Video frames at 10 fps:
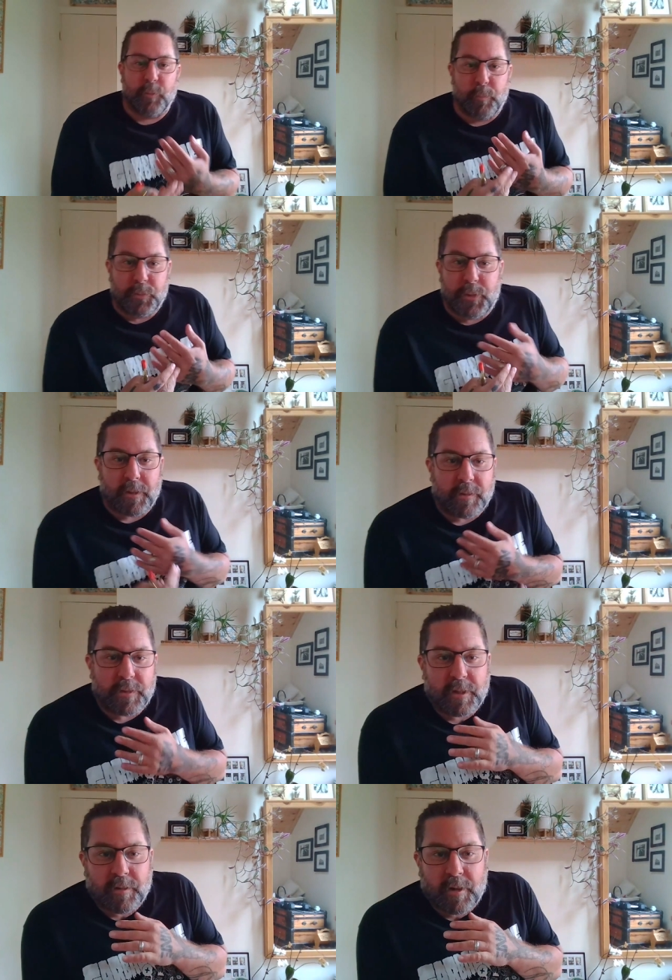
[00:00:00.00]
There, yeah.
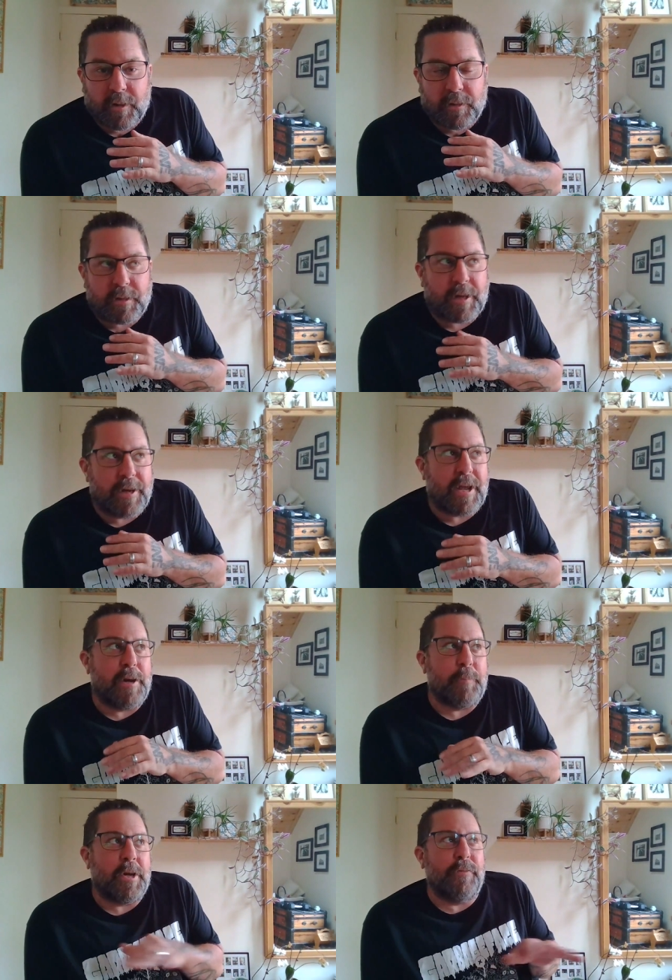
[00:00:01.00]
there are, and, and
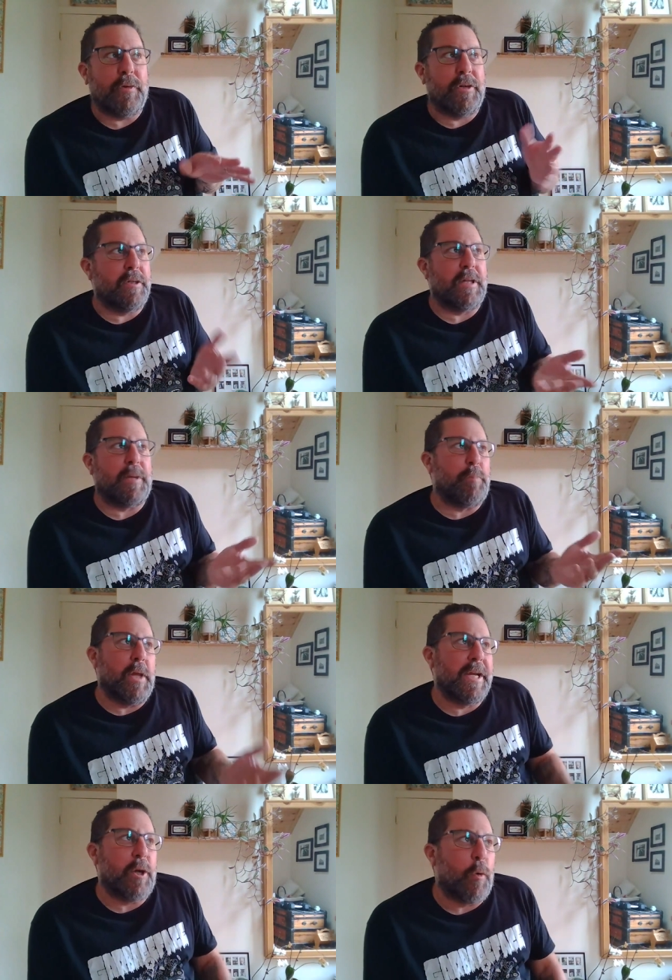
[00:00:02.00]
I'm not even going to like
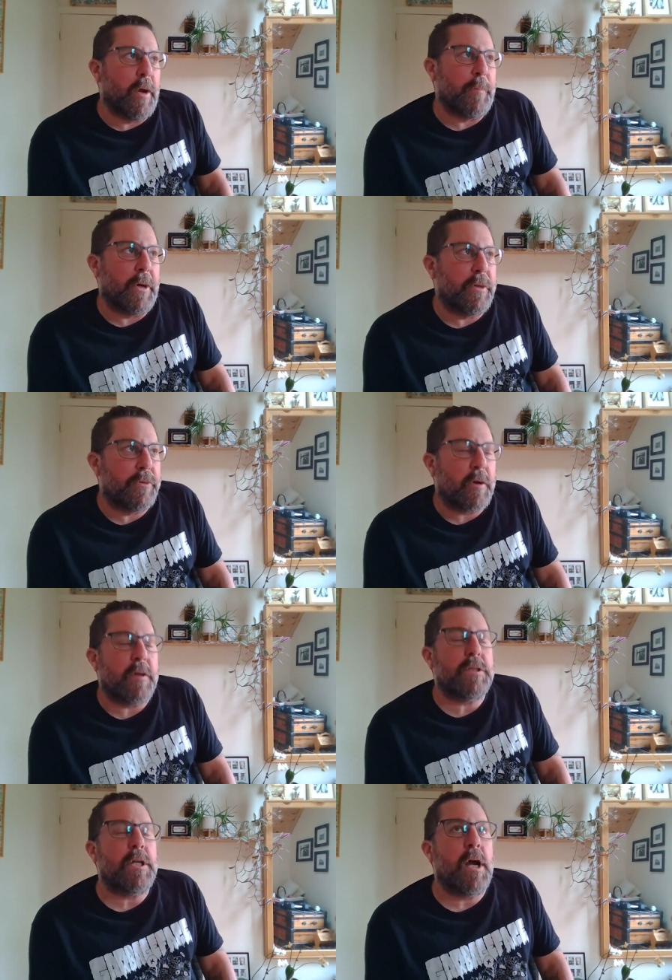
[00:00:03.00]
play coy about it. There
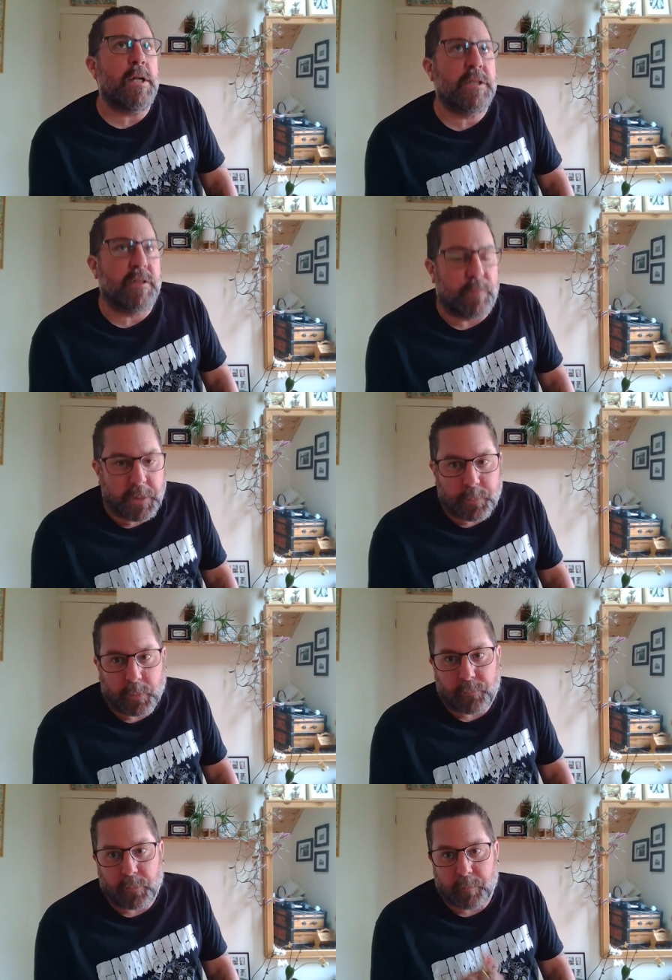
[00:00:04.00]
are tons of
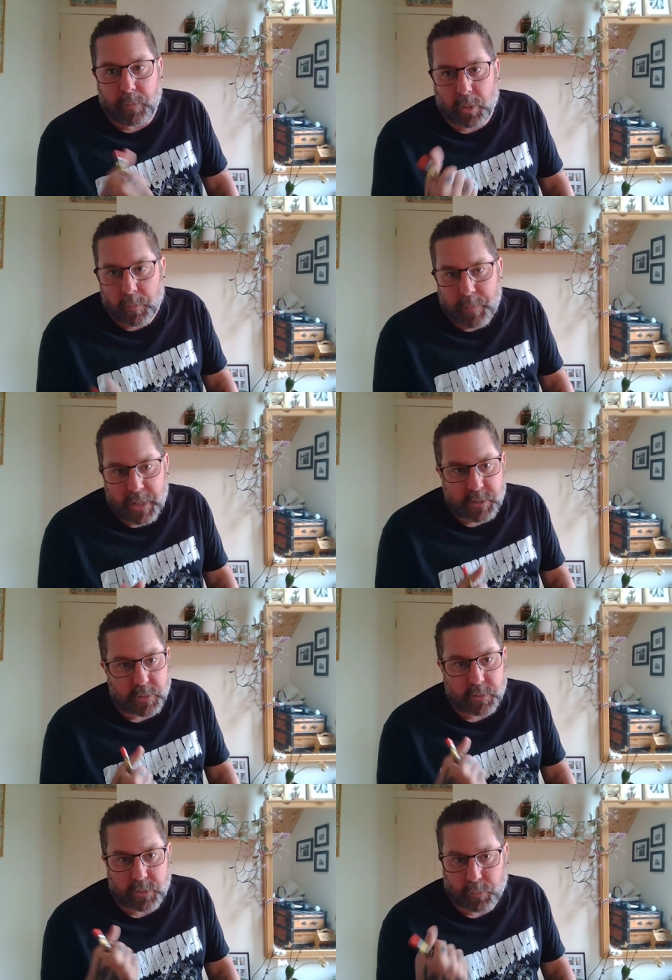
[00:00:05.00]
people, from
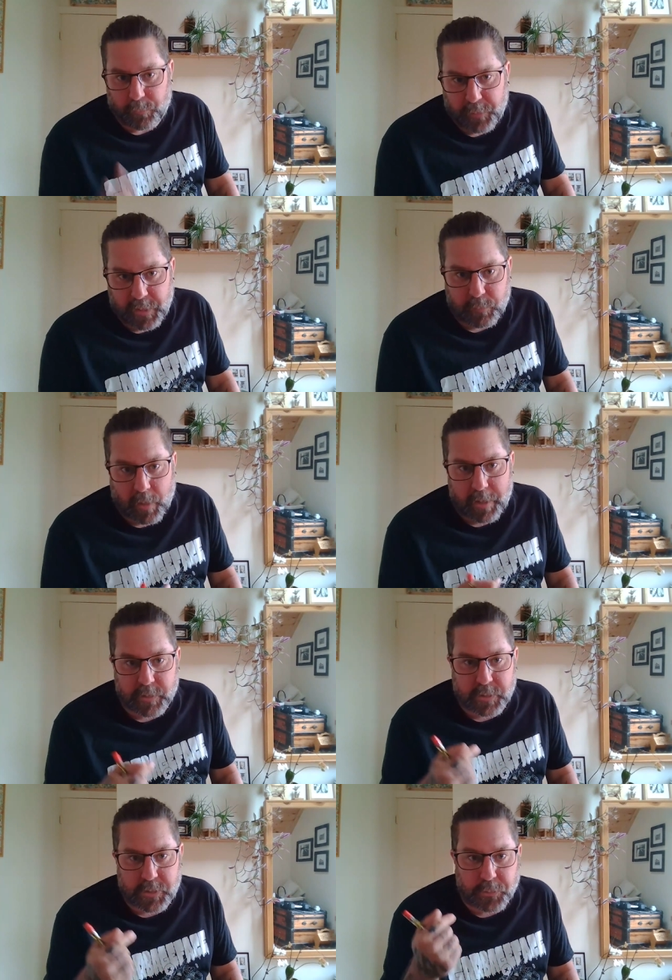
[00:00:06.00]
urbexers to graffiti
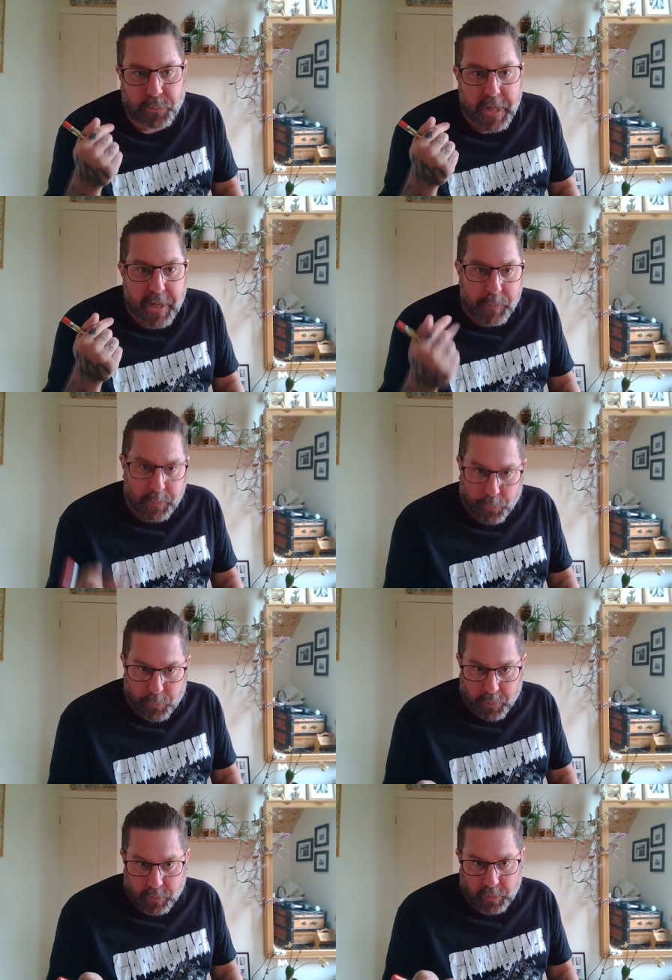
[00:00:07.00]
writers to people
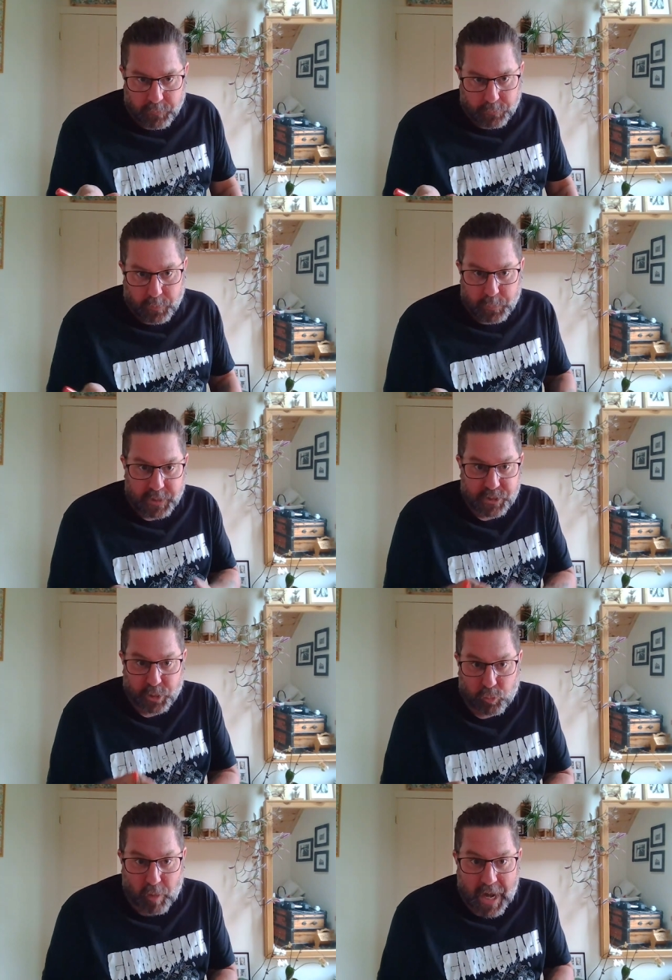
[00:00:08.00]
who are looking for a place
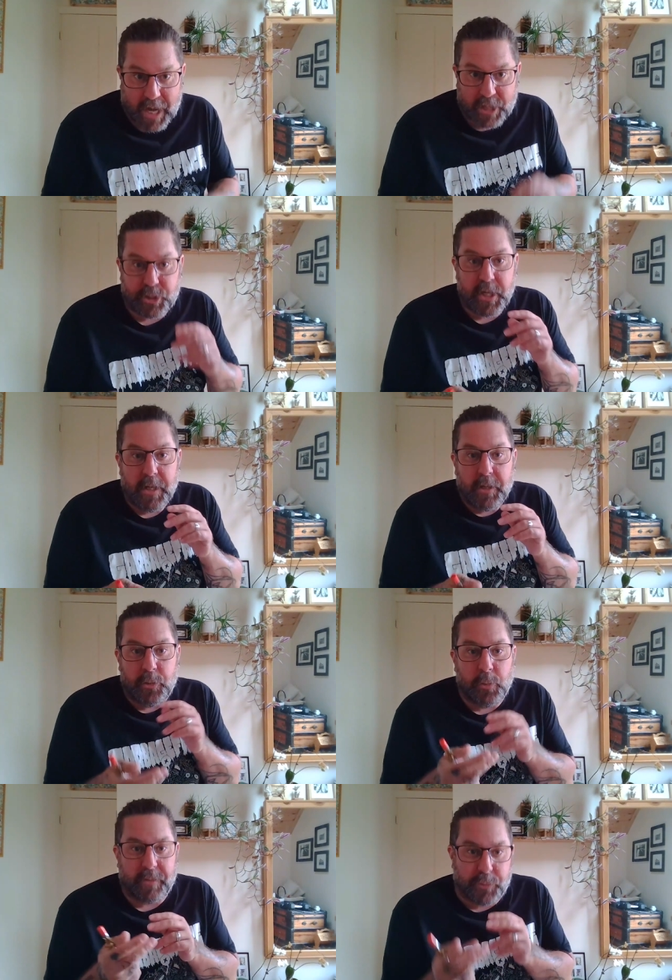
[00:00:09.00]
to crash,
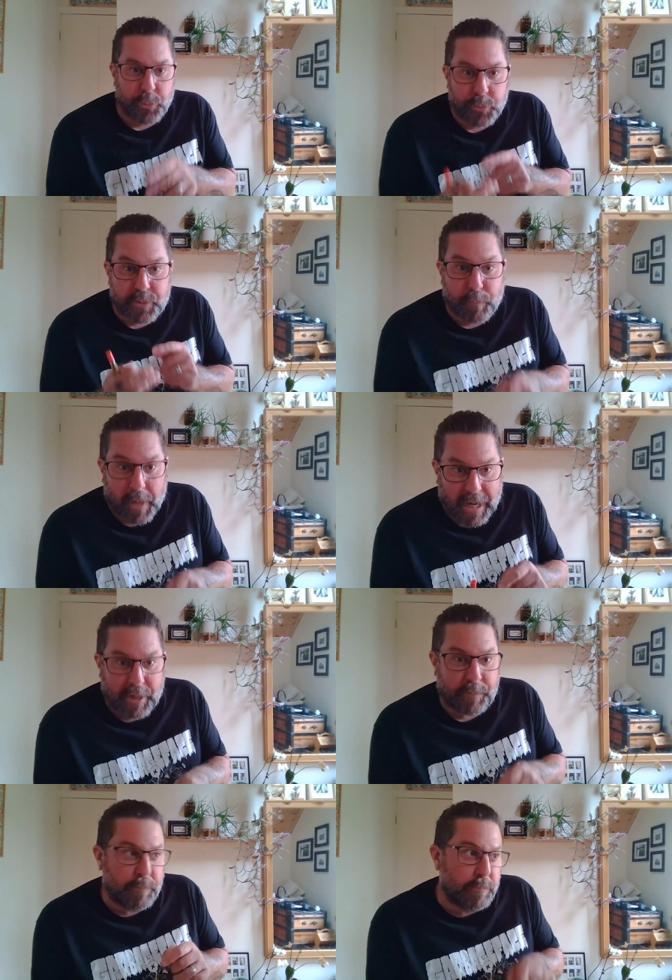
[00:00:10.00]
who have used my